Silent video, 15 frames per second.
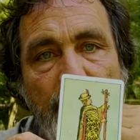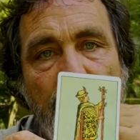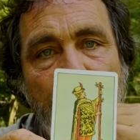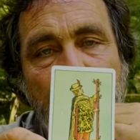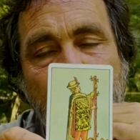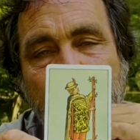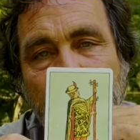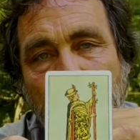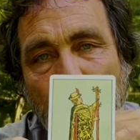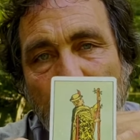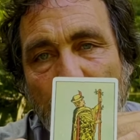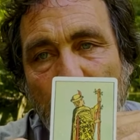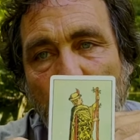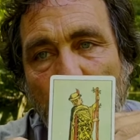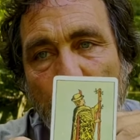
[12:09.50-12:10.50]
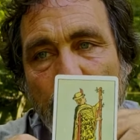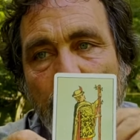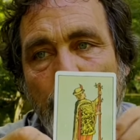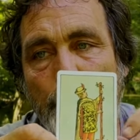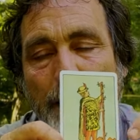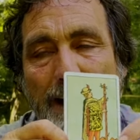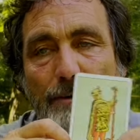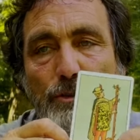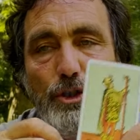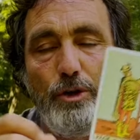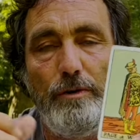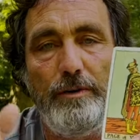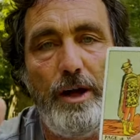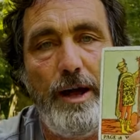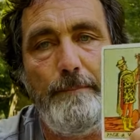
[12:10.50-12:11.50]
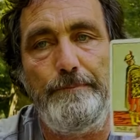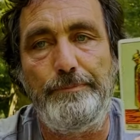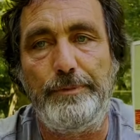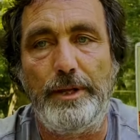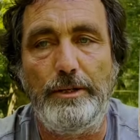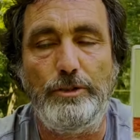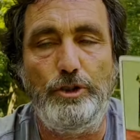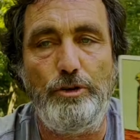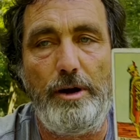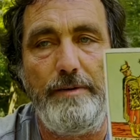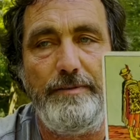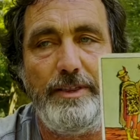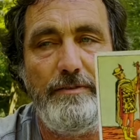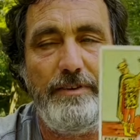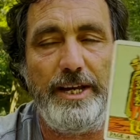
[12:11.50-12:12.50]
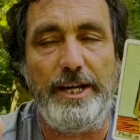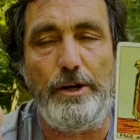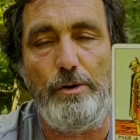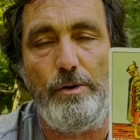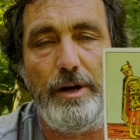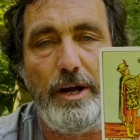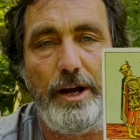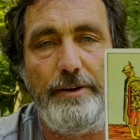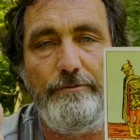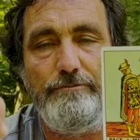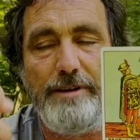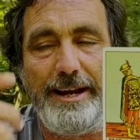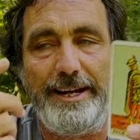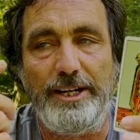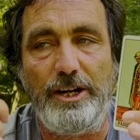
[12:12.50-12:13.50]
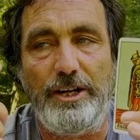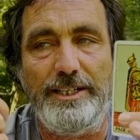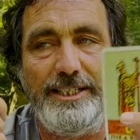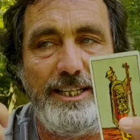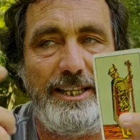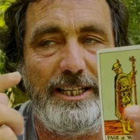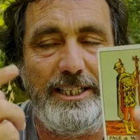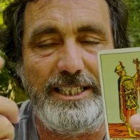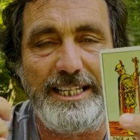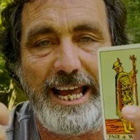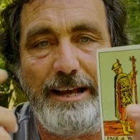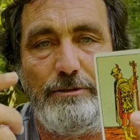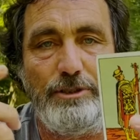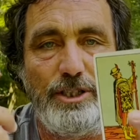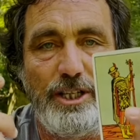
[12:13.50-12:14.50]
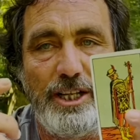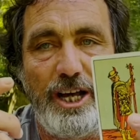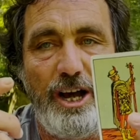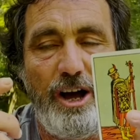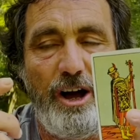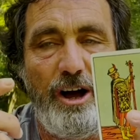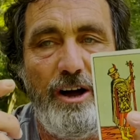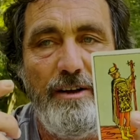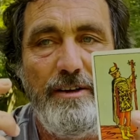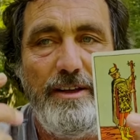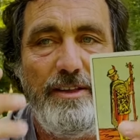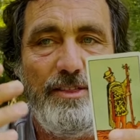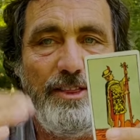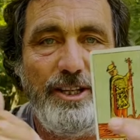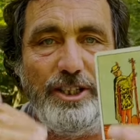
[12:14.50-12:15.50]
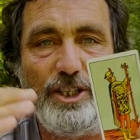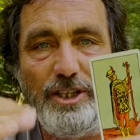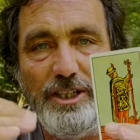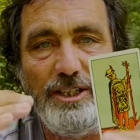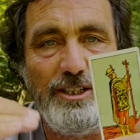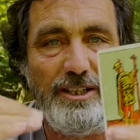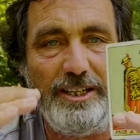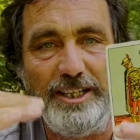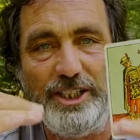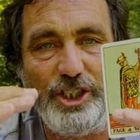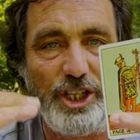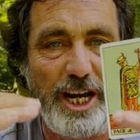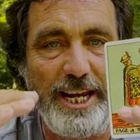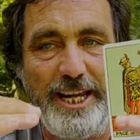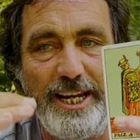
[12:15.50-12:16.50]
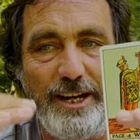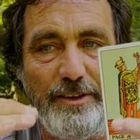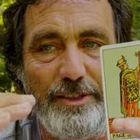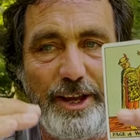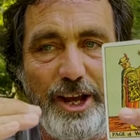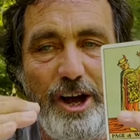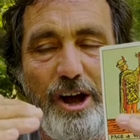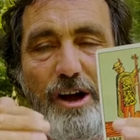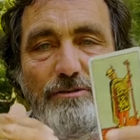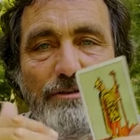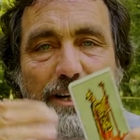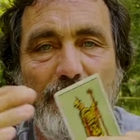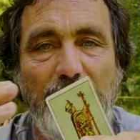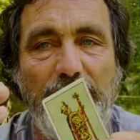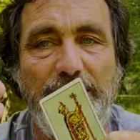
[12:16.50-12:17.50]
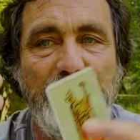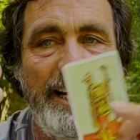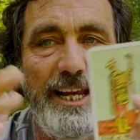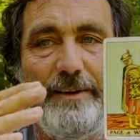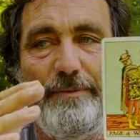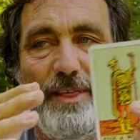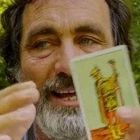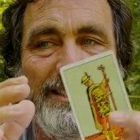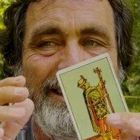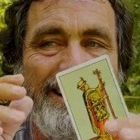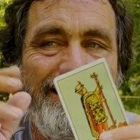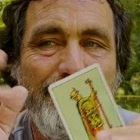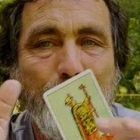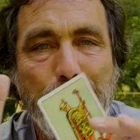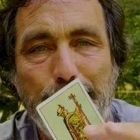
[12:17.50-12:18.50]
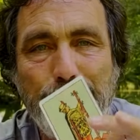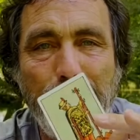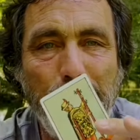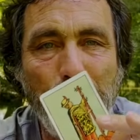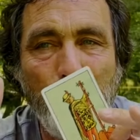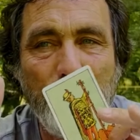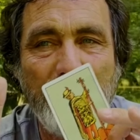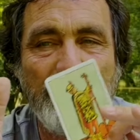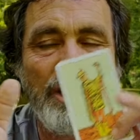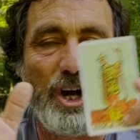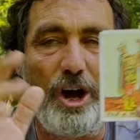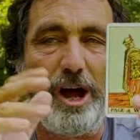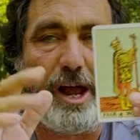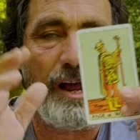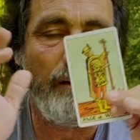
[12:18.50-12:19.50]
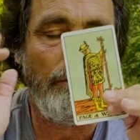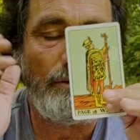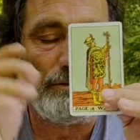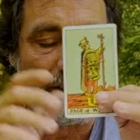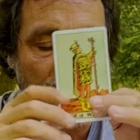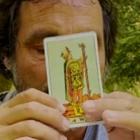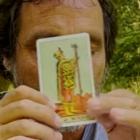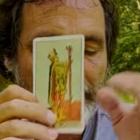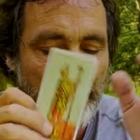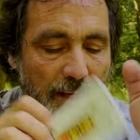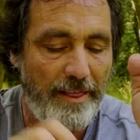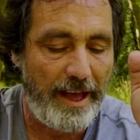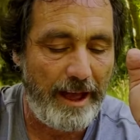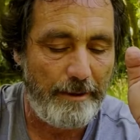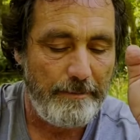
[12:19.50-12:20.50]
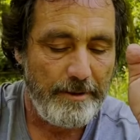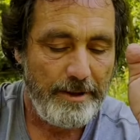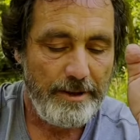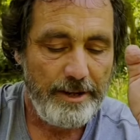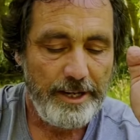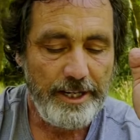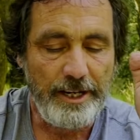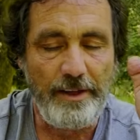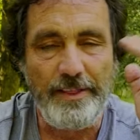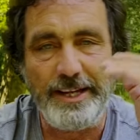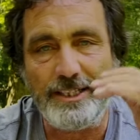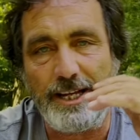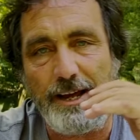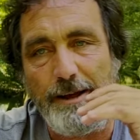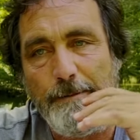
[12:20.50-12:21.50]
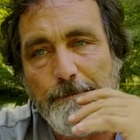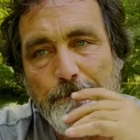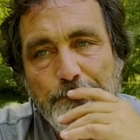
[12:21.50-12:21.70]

this is the learning about sort of like driving the vehicle and kind of recognizing the sounds of the car, the shaking of the car, and realizing if there's a problem with a tire or something like that. You know,